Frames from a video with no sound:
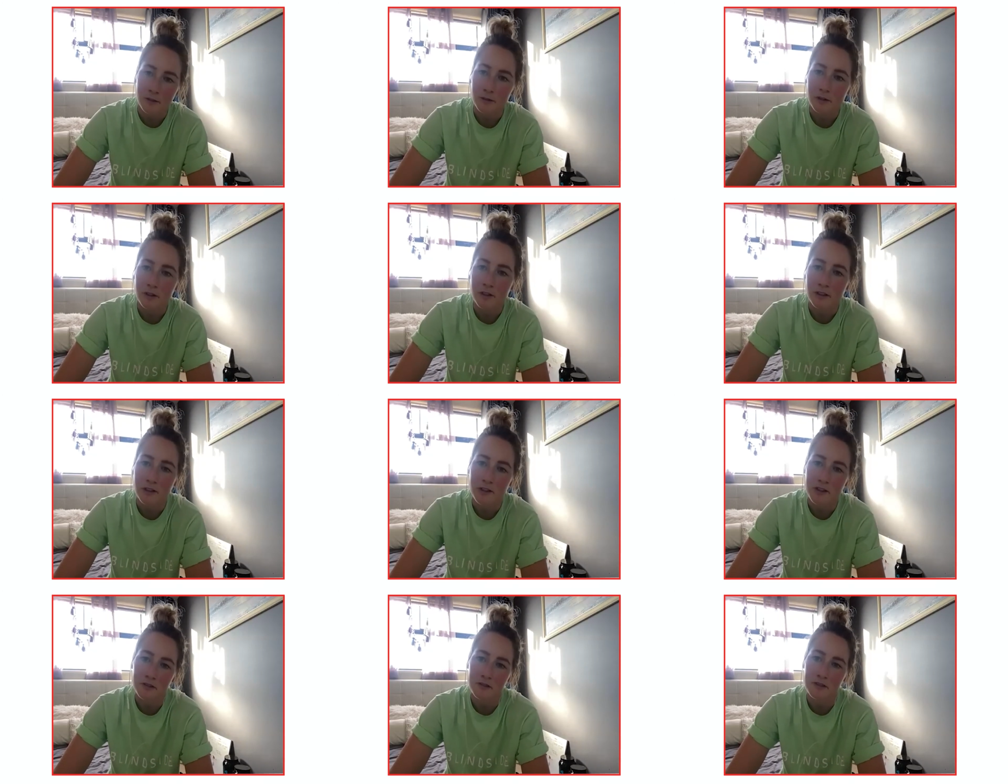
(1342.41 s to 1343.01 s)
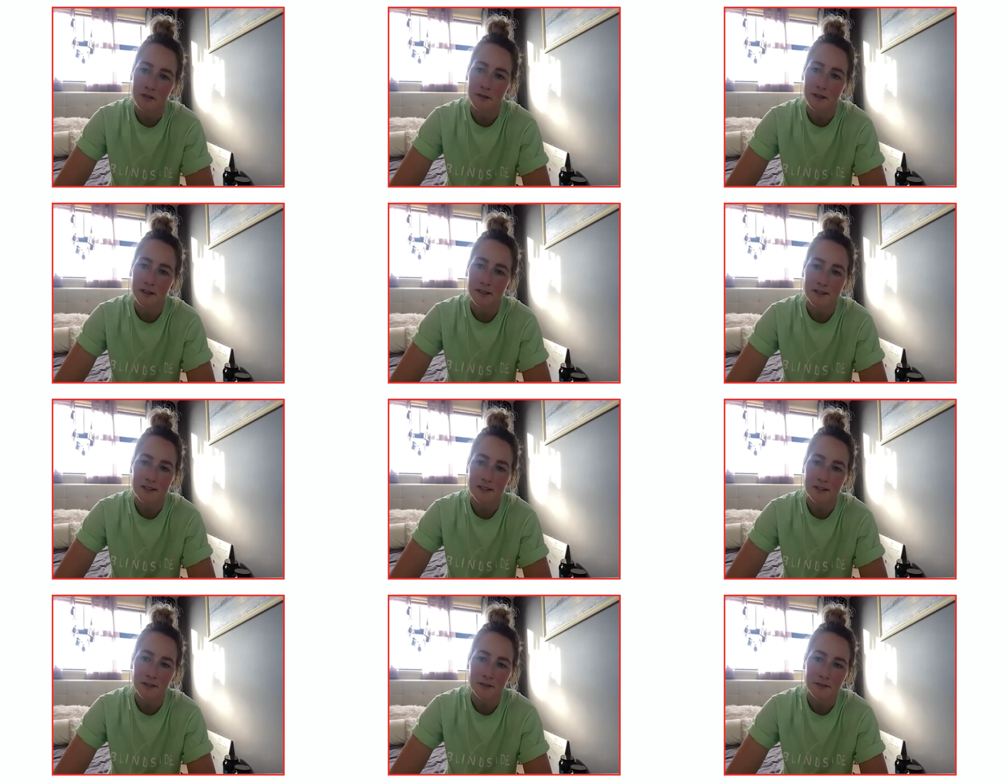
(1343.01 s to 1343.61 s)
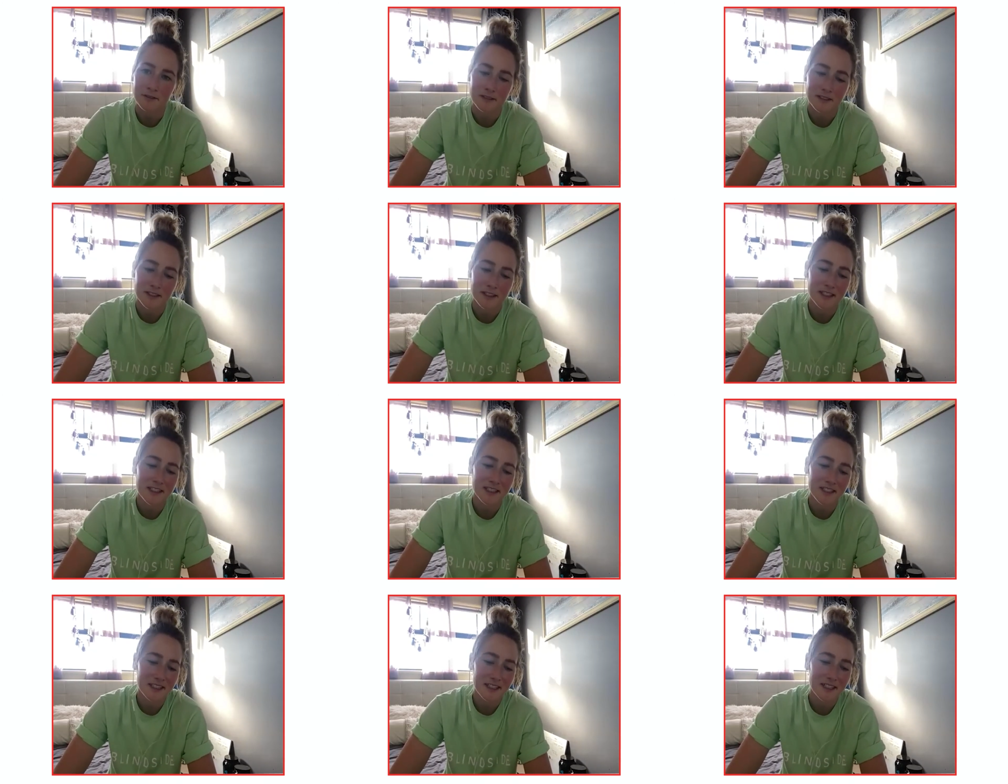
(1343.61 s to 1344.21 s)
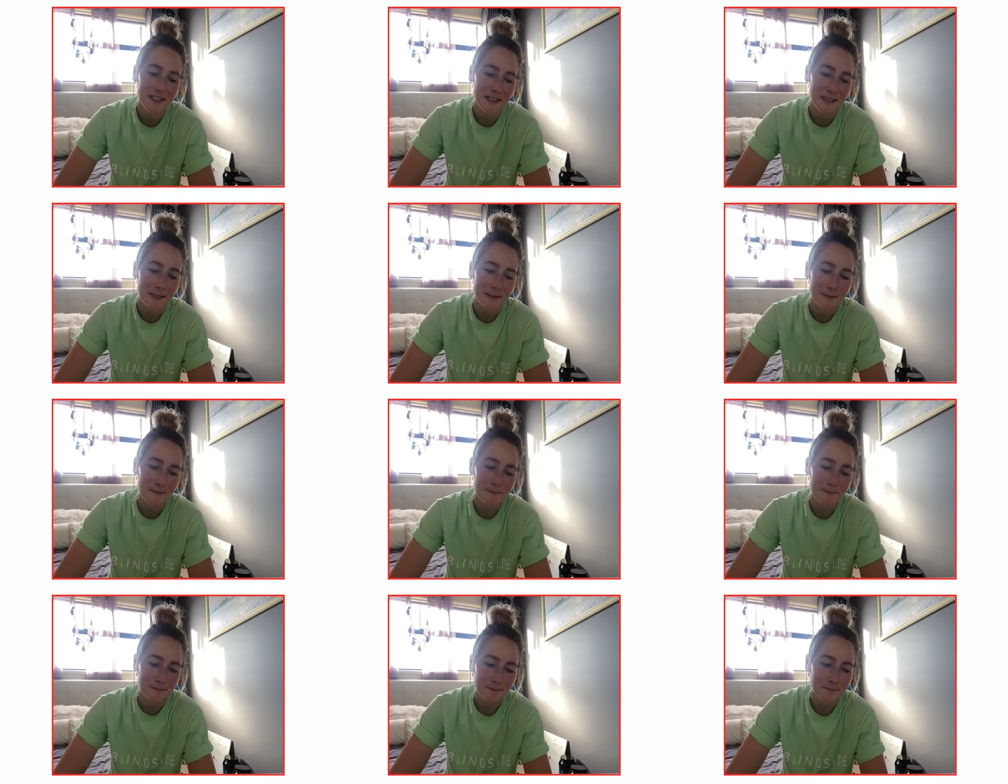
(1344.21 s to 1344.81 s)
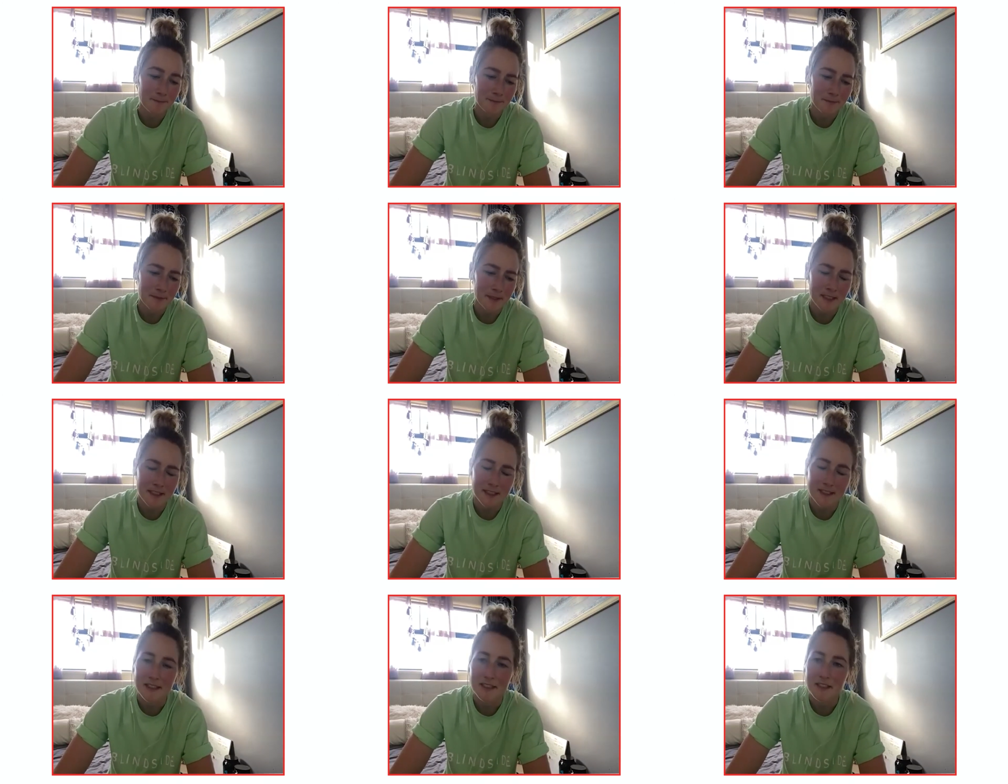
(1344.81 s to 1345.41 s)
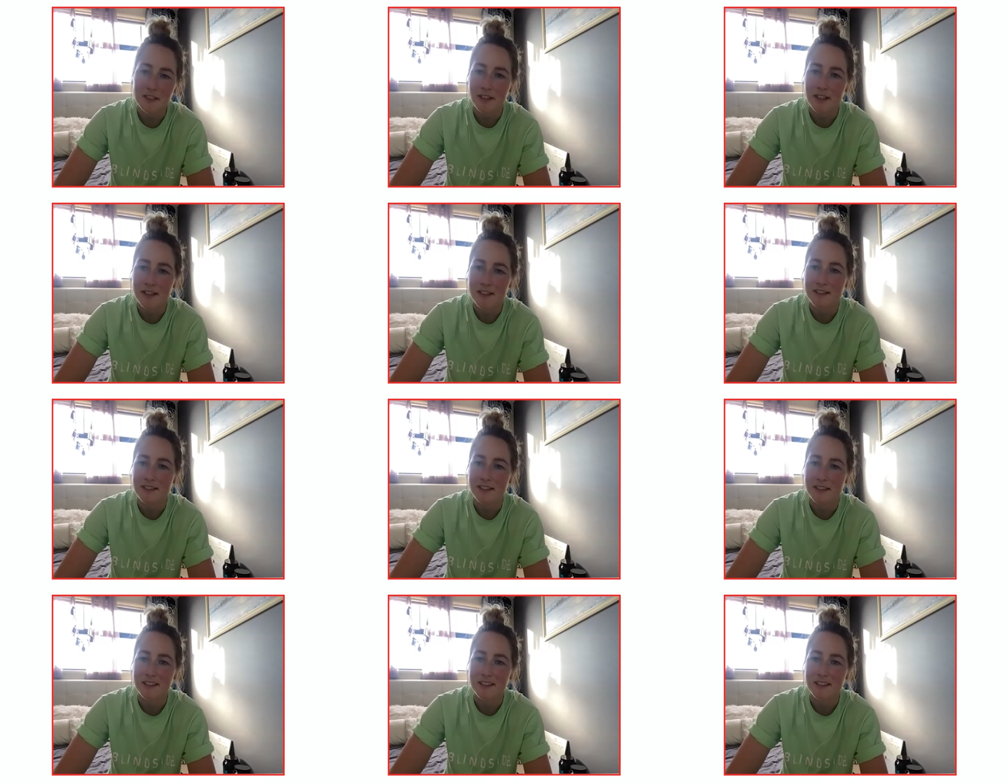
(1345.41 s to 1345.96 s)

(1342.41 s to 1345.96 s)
own culture as well so um yeah it's great to see